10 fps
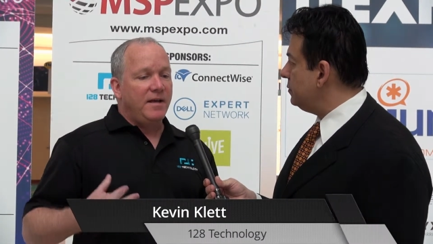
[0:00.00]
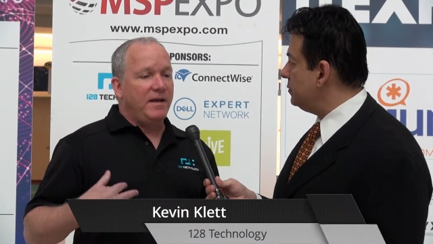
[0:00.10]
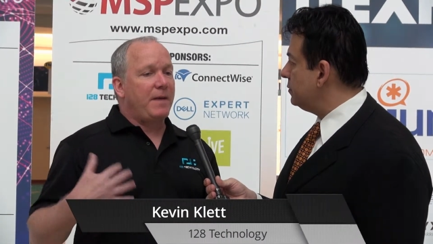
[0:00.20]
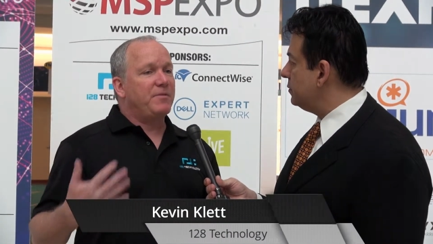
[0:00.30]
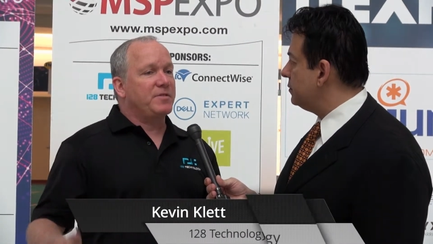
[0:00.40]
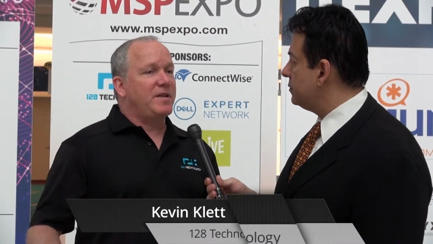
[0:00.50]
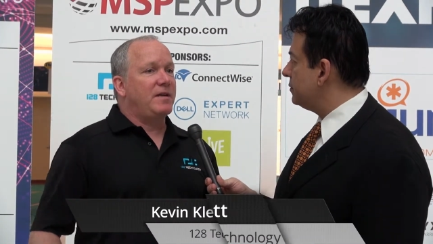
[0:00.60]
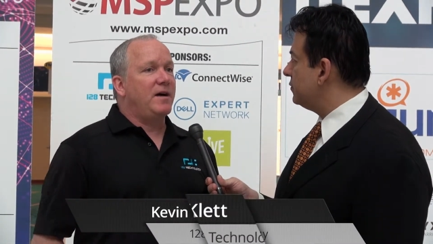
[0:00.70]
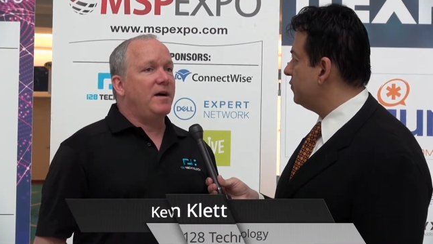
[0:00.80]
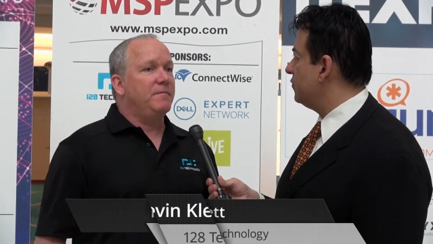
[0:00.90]
Speaker 1: enables
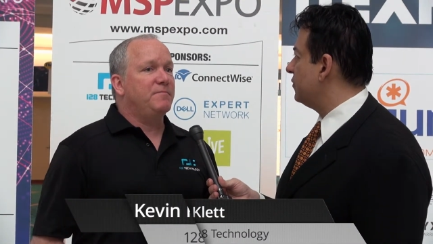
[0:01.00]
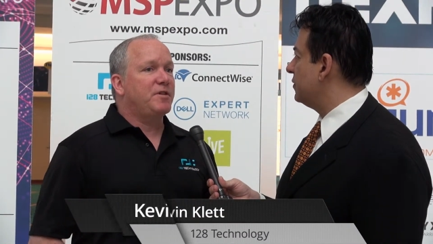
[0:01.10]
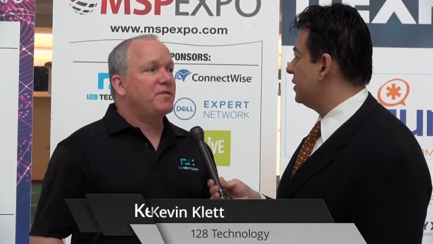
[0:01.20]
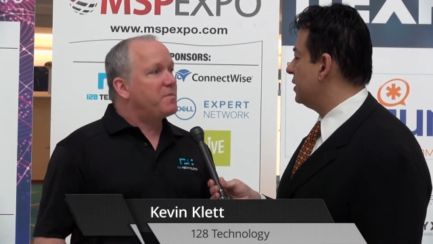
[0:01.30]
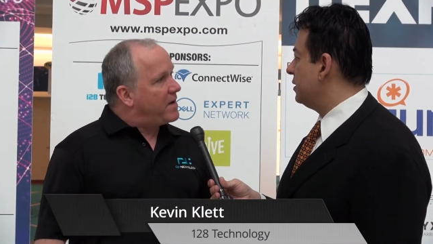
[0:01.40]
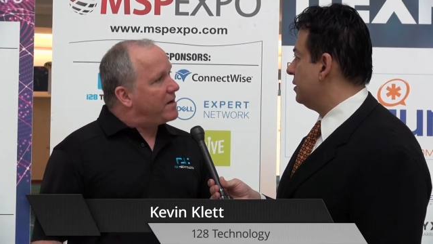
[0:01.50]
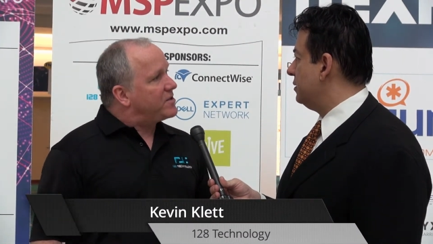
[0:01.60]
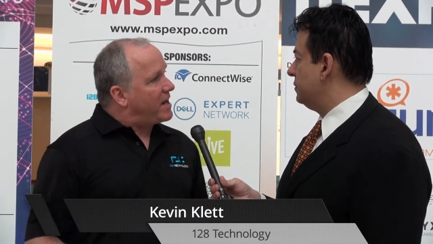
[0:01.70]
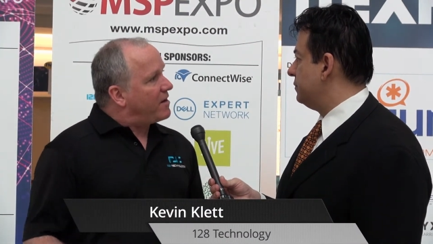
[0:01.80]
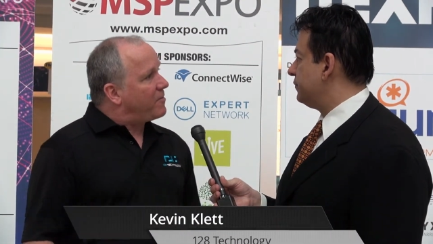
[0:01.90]
uh, service
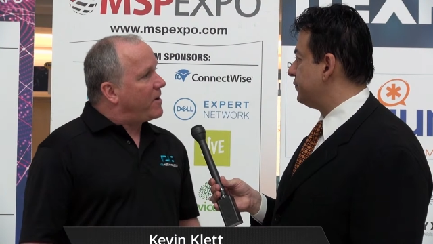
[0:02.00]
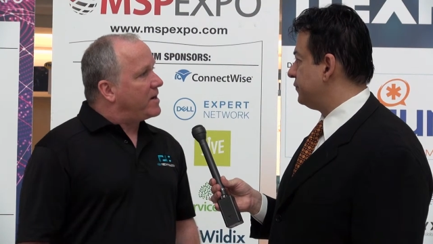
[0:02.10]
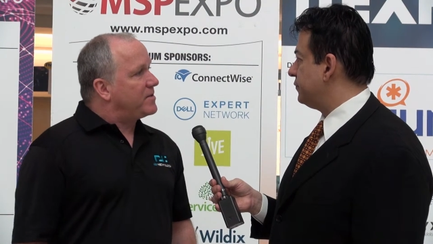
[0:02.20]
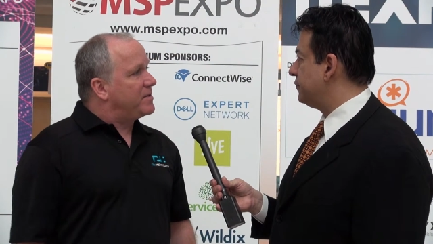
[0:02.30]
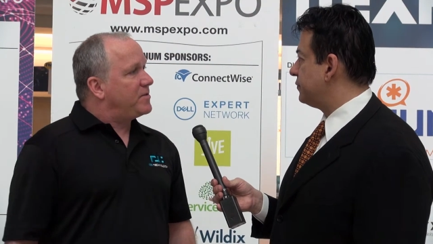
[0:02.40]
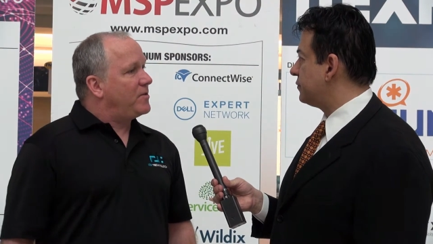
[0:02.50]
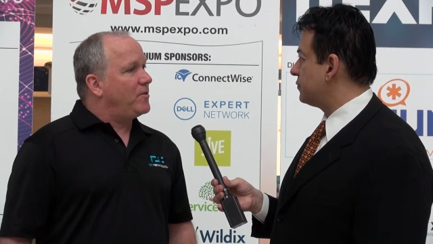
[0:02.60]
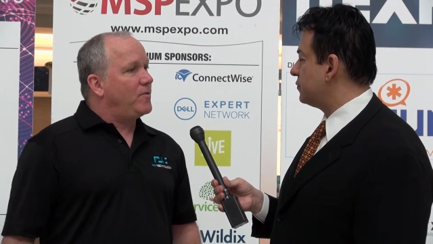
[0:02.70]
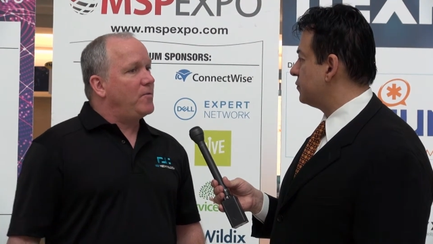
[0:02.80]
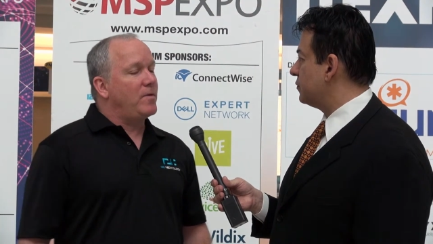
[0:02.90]
providers and enterprises
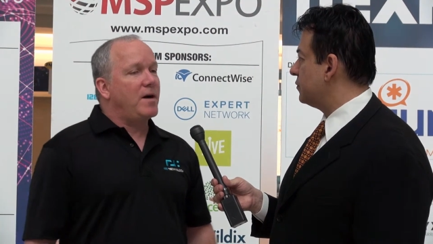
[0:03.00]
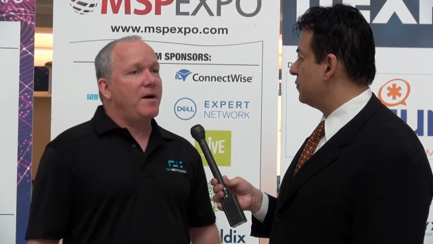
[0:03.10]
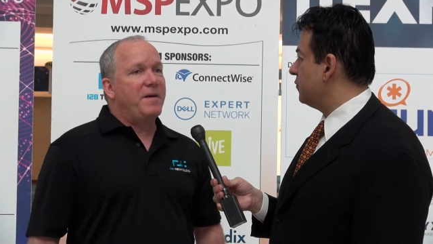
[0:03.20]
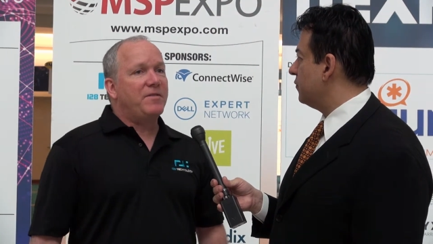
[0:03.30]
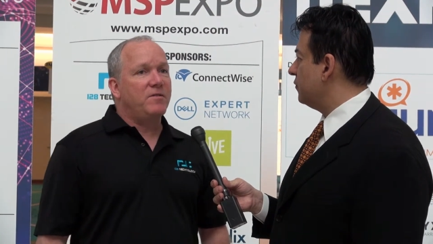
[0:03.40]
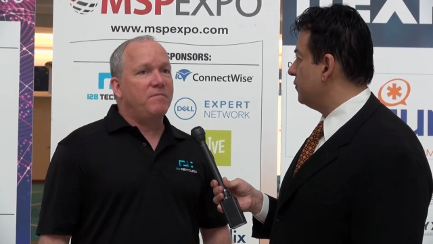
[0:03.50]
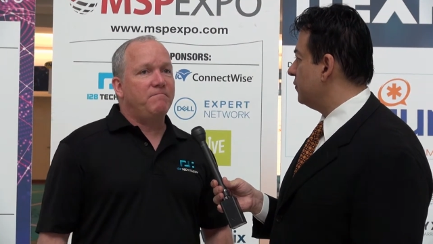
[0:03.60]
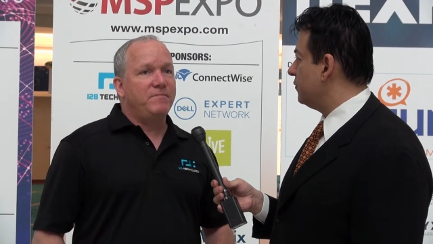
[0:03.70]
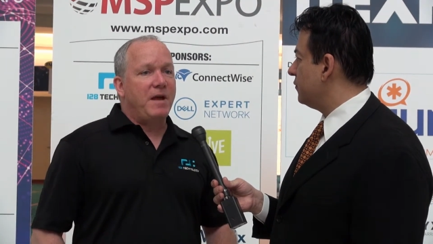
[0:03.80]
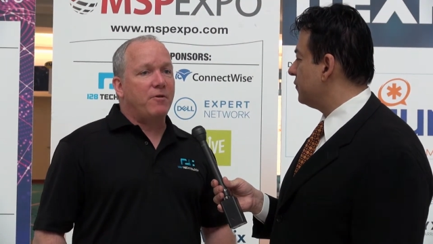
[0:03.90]
to uh, make their
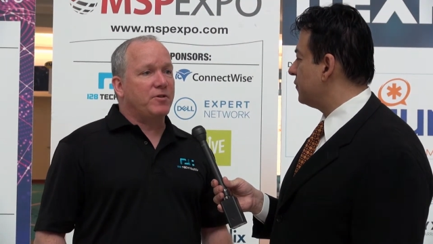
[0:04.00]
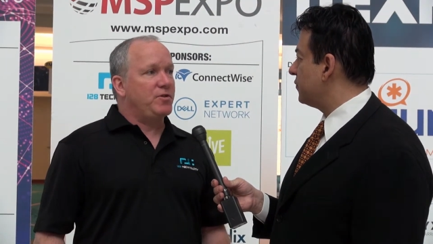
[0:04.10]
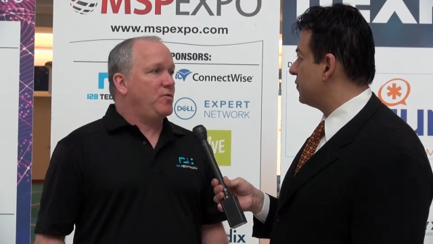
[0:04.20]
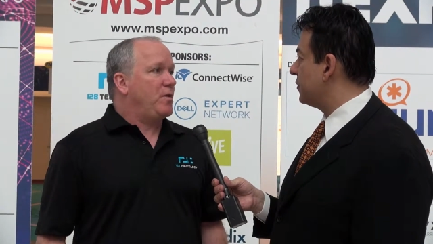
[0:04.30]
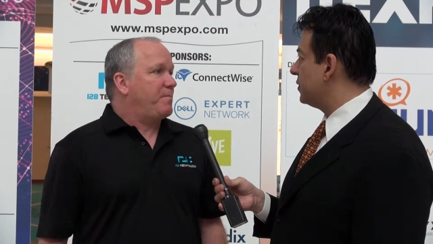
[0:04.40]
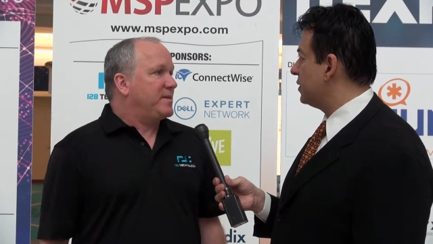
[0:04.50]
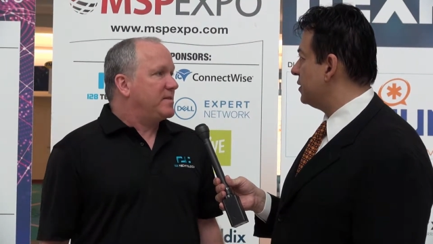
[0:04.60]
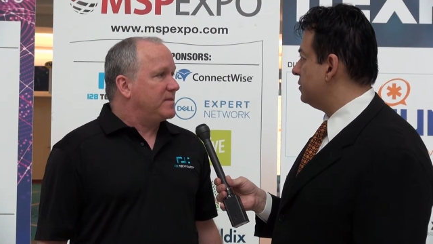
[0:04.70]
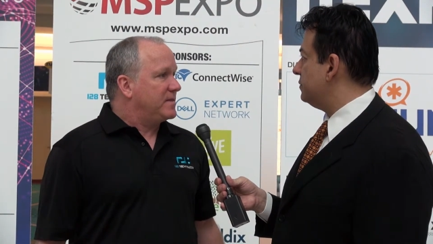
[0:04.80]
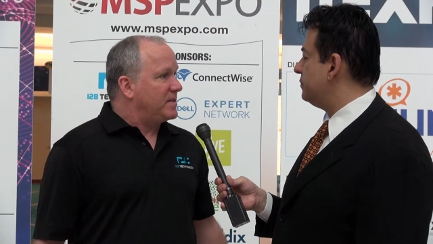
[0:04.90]
networks do what
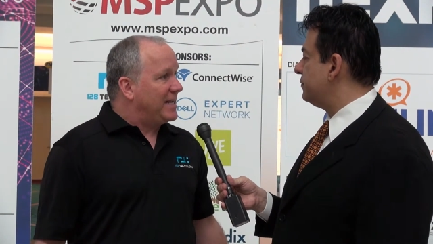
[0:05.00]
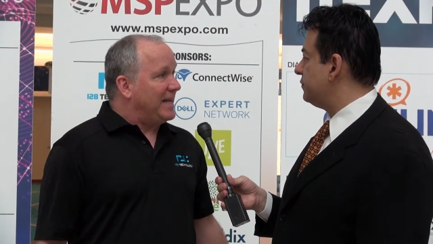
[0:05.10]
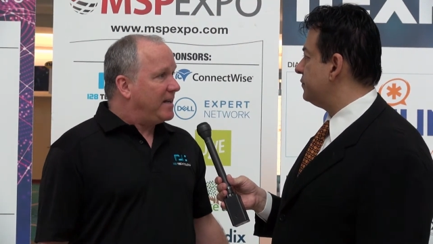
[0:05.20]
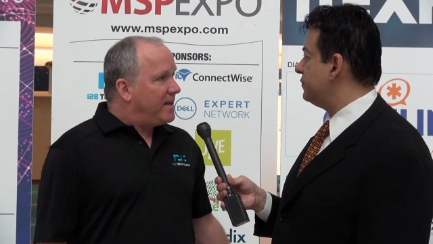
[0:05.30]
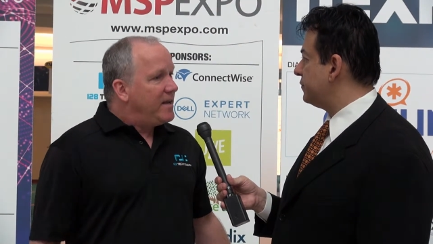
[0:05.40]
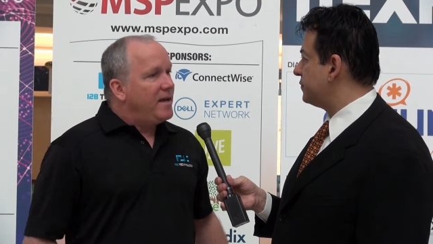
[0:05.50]
businesses need.